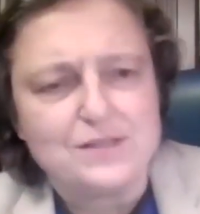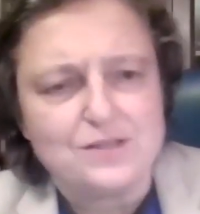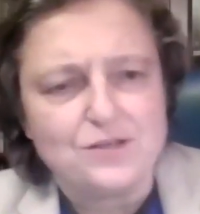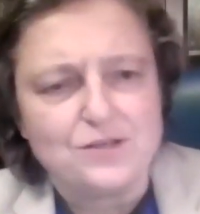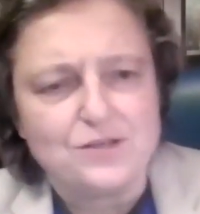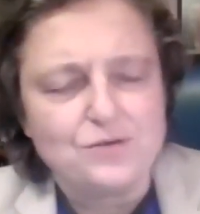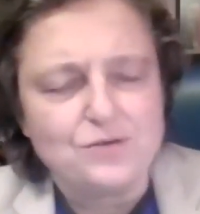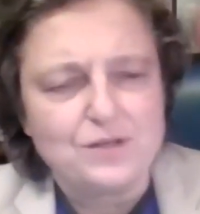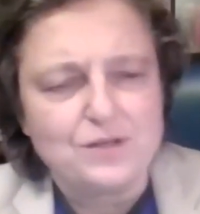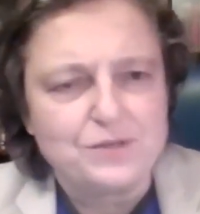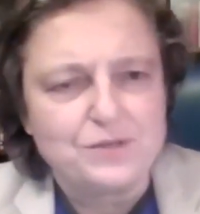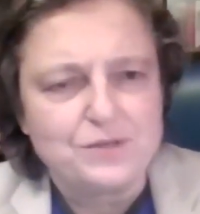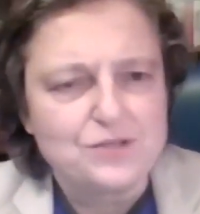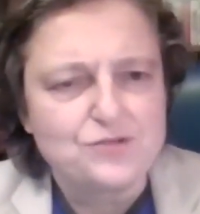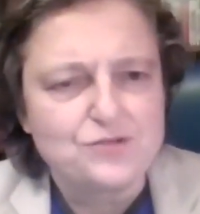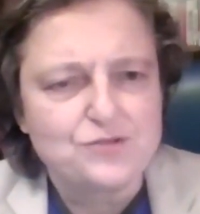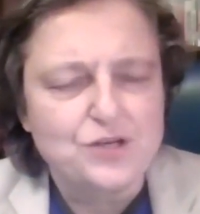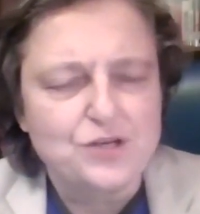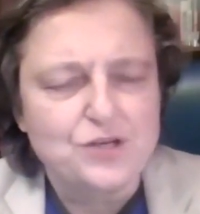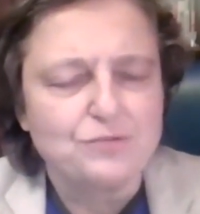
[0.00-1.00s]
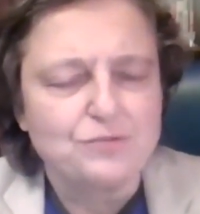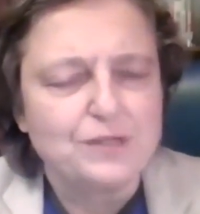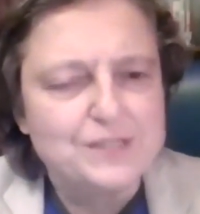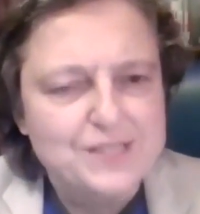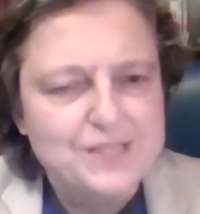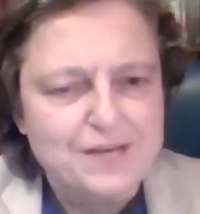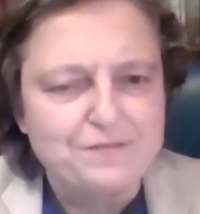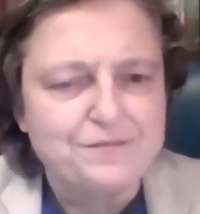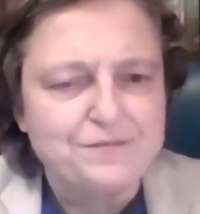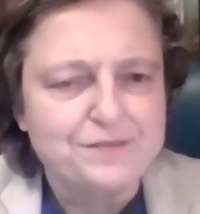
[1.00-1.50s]
The new administration will
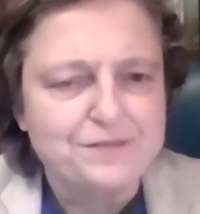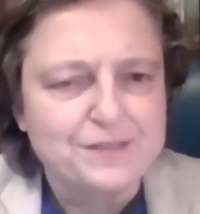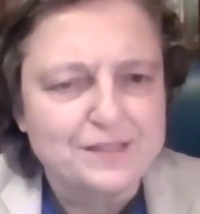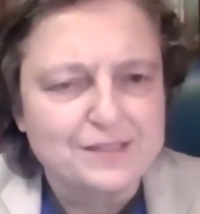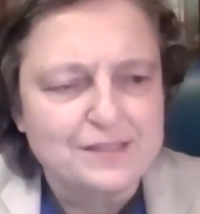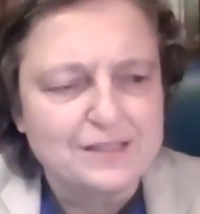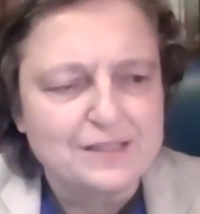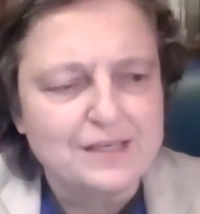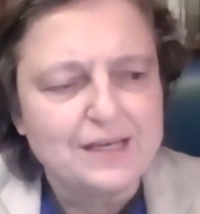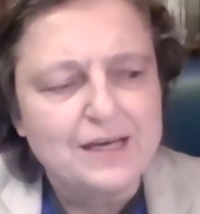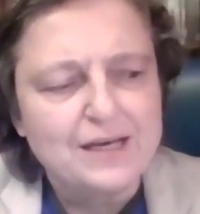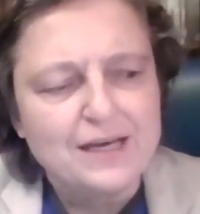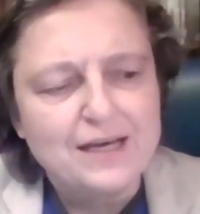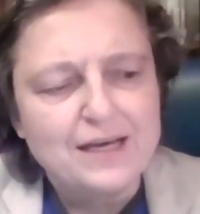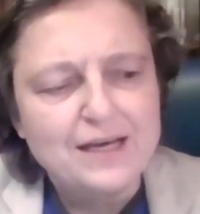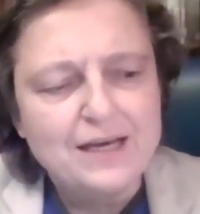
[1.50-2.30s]
definitely